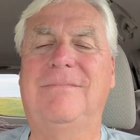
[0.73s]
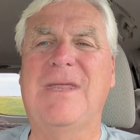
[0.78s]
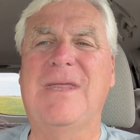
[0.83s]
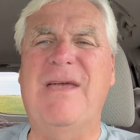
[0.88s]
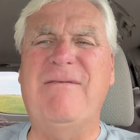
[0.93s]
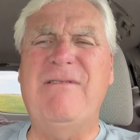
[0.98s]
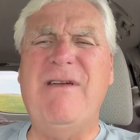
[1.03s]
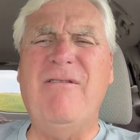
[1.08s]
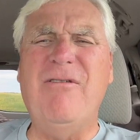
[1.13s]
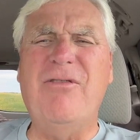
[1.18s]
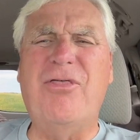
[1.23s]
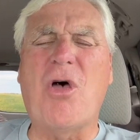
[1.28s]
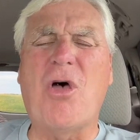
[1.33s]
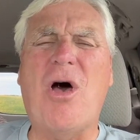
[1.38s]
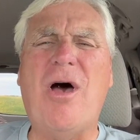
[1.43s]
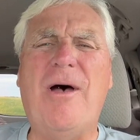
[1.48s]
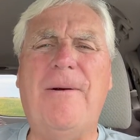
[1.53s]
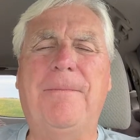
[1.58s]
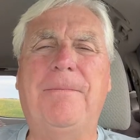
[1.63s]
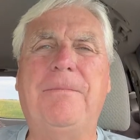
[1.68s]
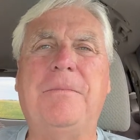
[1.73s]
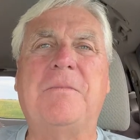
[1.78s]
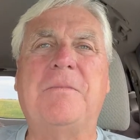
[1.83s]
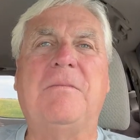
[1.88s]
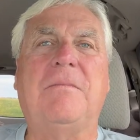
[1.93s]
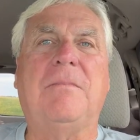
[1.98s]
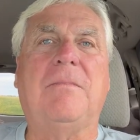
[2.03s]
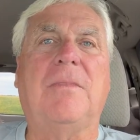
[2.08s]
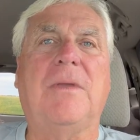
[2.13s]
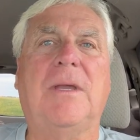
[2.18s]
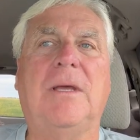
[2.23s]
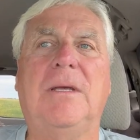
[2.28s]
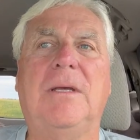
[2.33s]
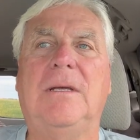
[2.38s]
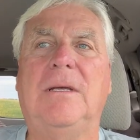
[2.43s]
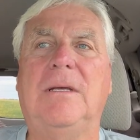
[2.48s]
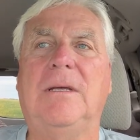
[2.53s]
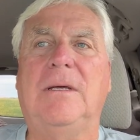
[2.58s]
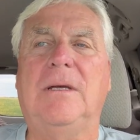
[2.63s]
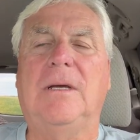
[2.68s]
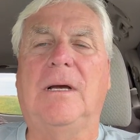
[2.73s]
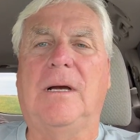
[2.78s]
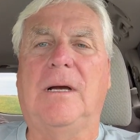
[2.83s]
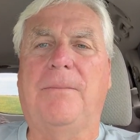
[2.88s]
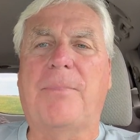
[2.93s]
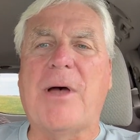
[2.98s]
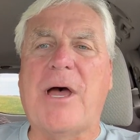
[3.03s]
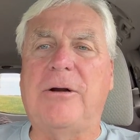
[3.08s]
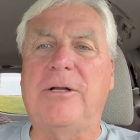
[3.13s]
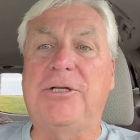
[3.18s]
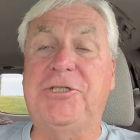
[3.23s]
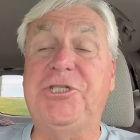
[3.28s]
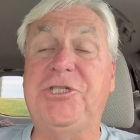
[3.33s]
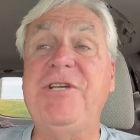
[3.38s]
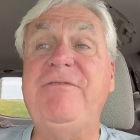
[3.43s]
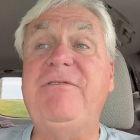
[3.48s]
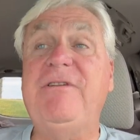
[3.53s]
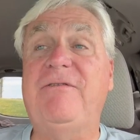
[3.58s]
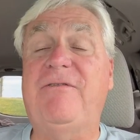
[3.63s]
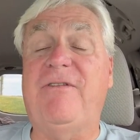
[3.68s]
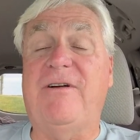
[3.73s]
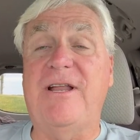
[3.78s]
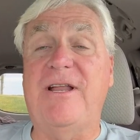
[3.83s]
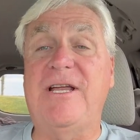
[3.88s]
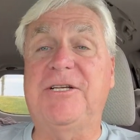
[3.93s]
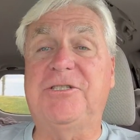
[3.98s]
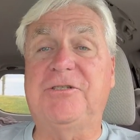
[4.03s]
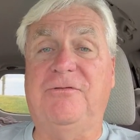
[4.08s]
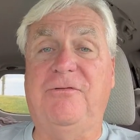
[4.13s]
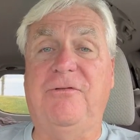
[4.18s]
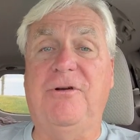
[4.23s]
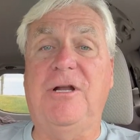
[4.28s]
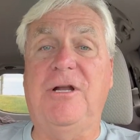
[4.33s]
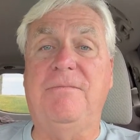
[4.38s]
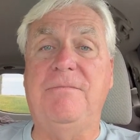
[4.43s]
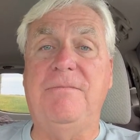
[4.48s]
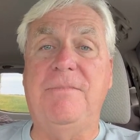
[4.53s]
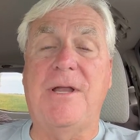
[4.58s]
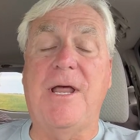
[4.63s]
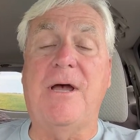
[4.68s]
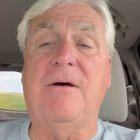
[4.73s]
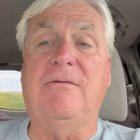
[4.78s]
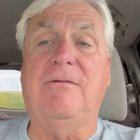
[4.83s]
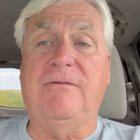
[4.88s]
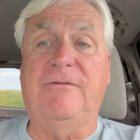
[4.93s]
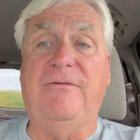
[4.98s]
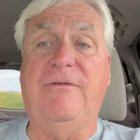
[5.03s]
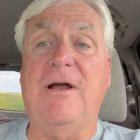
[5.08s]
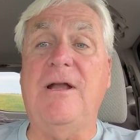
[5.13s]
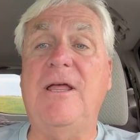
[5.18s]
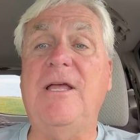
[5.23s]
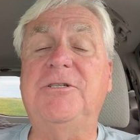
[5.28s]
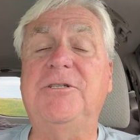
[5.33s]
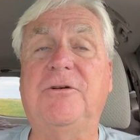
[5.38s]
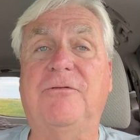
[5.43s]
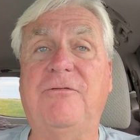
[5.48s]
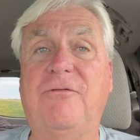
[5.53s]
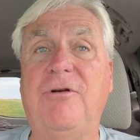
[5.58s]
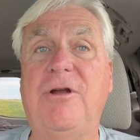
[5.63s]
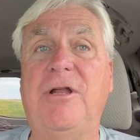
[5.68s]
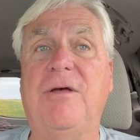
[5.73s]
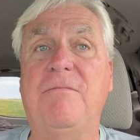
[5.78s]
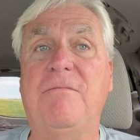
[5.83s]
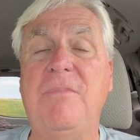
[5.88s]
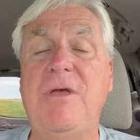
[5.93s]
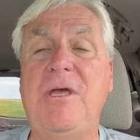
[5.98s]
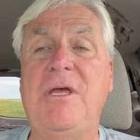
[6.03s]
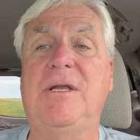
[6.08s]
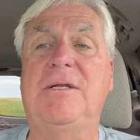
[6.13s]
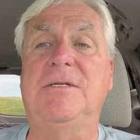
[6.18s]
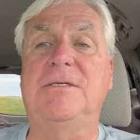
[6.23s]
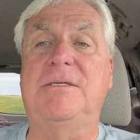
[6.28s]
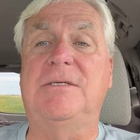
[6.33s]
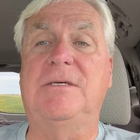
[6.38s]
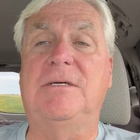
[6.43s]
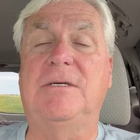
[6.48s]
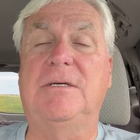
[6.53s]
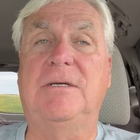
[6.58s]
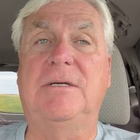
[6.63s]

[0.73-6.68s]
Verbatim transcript: Have you ever thought about achieving financial freedom? Now, financial freedom means